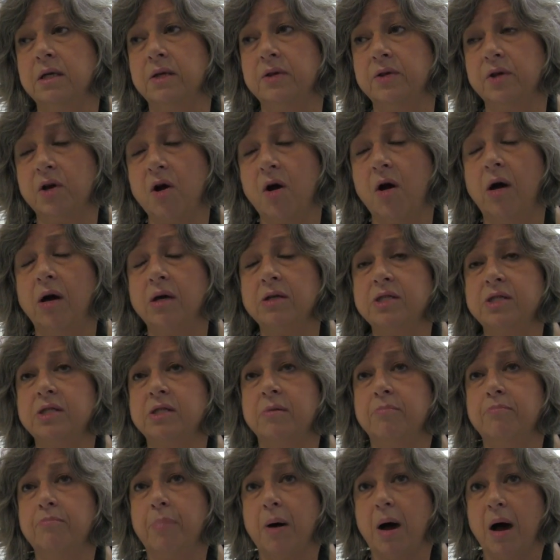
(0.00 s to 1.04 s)
the cost
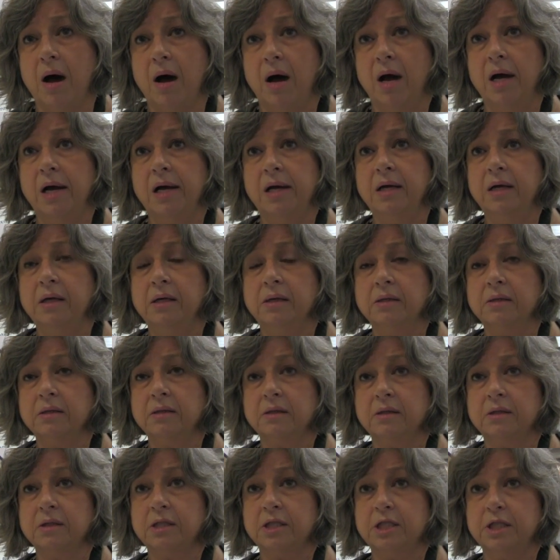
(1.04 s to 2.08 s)
to buy
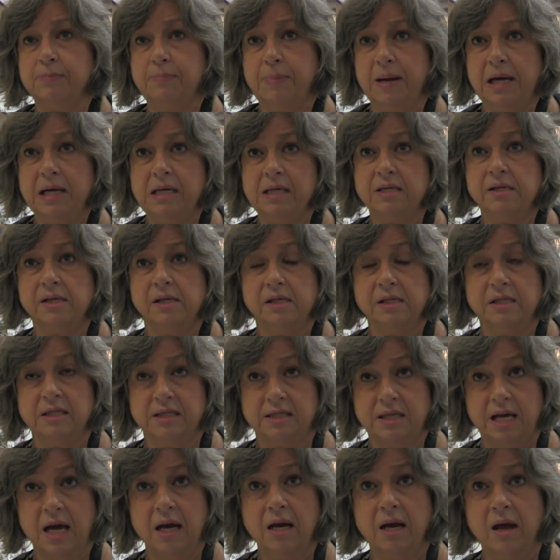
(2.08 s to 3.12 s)
space on a
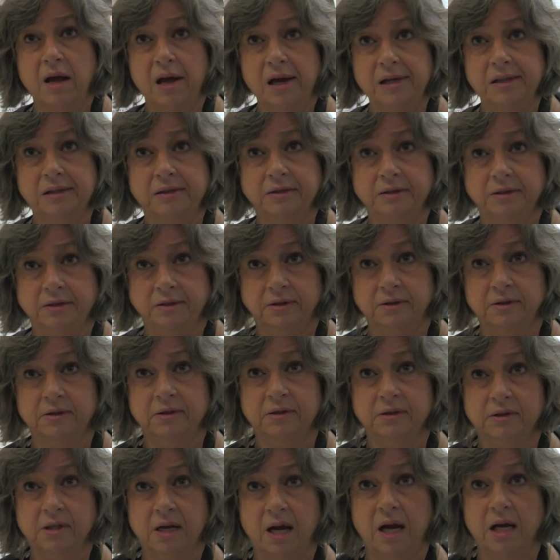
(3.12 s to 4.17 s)
satellite
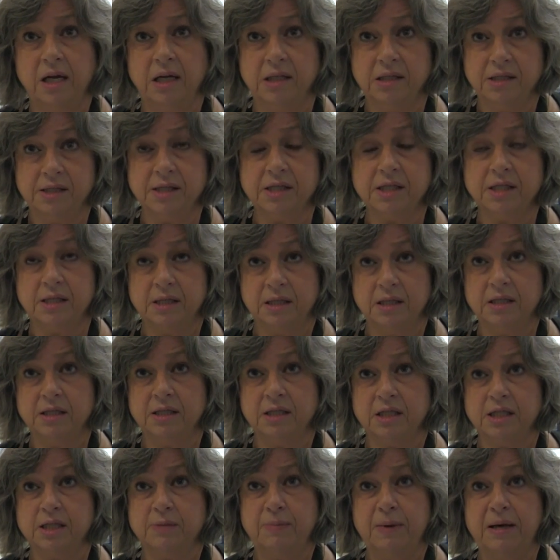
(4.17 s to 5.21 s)
is
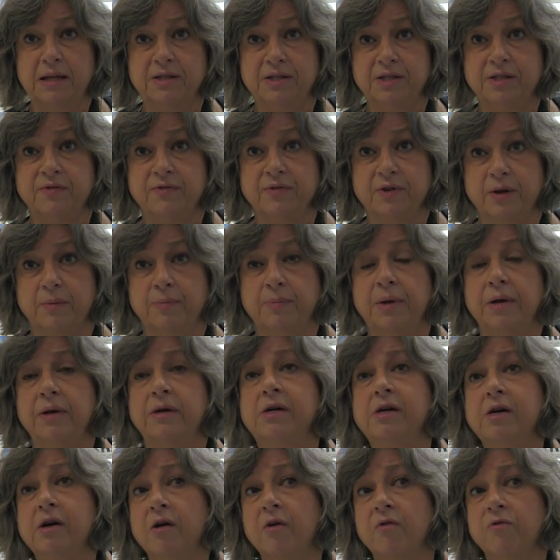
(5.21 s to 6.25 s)
expensive
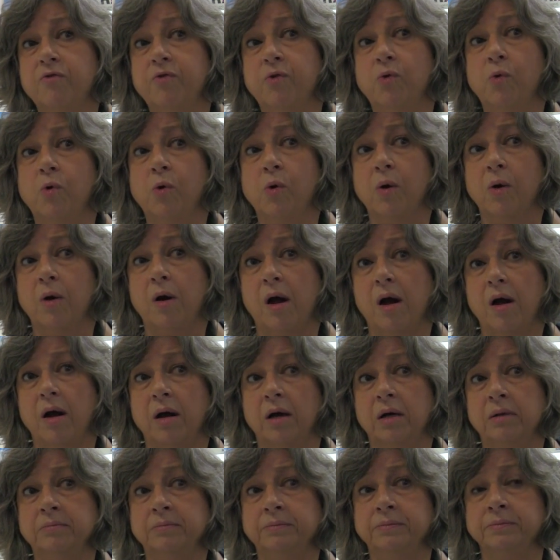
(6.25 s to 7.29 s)
for
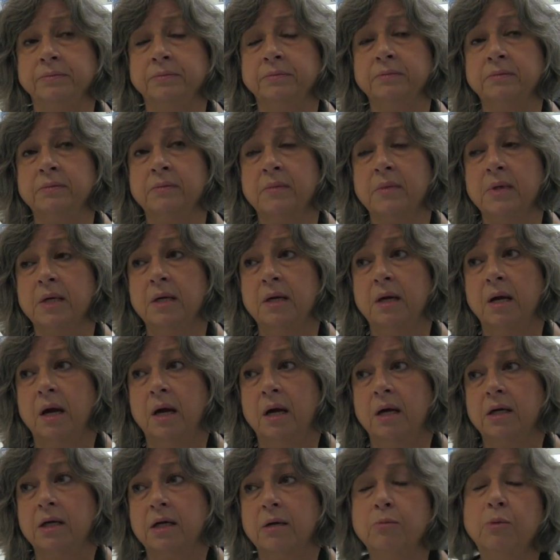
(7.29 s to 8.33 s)

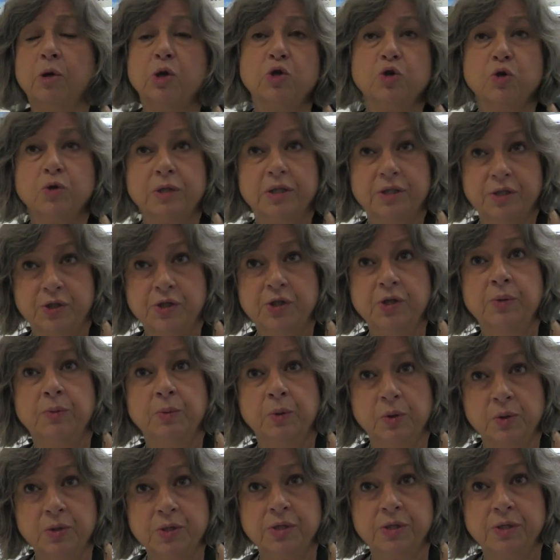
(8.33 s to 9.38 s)
commercial
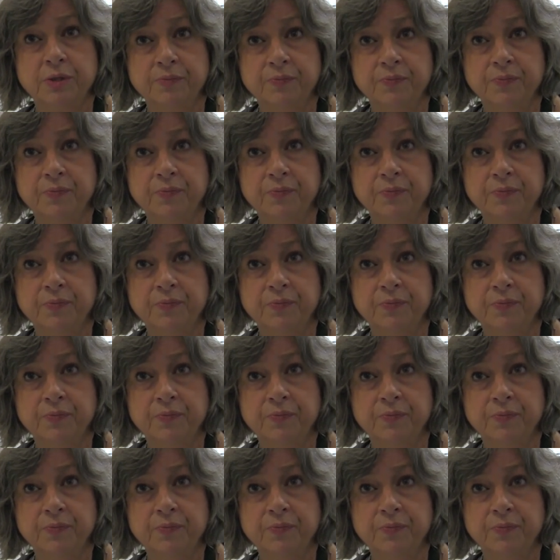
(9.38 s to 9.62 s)
consumers.